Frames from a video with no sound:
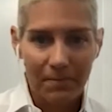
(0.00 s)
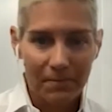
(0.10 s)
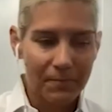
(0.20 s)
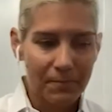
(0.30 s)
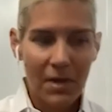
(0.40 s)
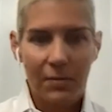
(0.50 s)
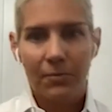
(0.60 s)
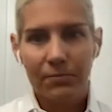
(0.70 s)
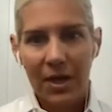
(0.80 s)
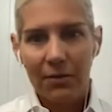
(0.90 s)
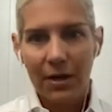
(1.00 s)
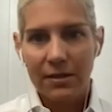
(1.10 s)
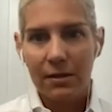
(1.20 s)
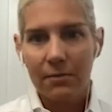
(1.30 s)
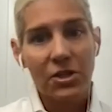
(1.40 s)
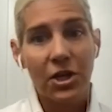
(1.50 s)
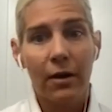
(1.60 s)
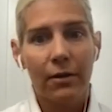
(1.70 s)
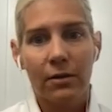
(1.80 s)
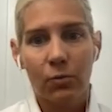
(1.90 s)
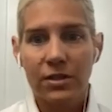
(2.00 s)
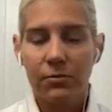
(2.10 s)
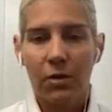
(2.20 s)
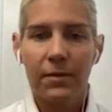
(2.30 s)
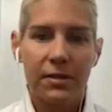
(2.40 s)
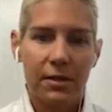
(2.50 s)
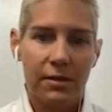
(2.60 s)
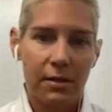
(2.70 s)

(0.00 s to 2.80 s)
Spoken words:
minimum pay rates that are much higher than what small business can